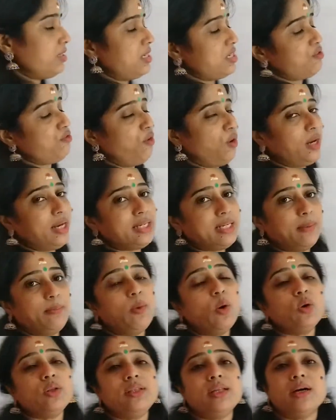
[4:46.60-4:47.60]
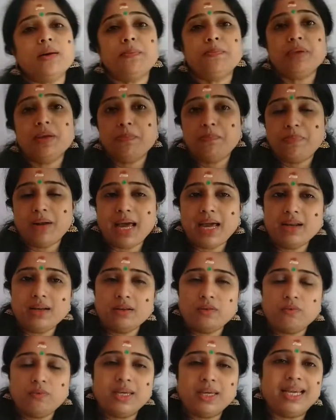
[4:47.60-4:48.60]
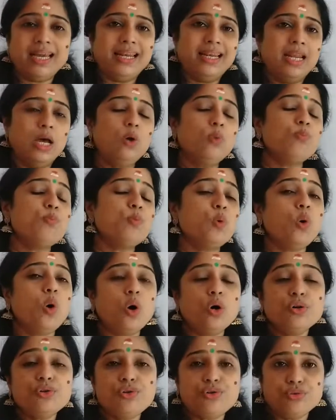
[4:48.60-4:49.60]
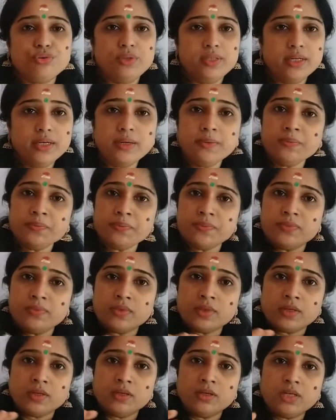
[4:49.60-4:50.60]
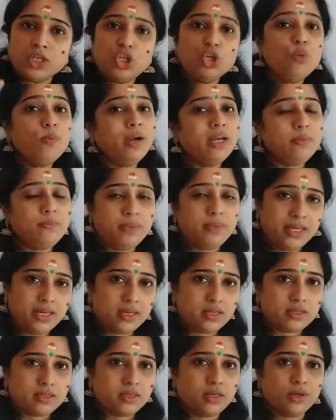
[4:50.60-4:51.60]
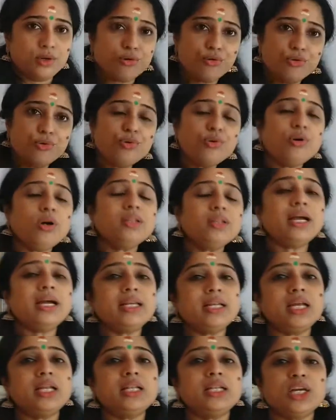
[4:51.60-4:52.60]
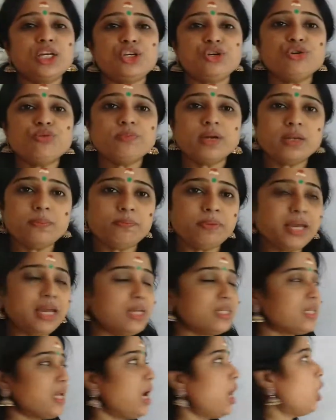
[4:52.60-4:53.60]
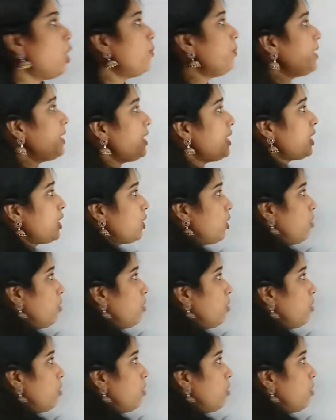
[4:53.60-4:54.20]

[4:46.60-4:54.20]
just forget about the pea plant. We can now move on to the human beings. You know that in the human beings, how many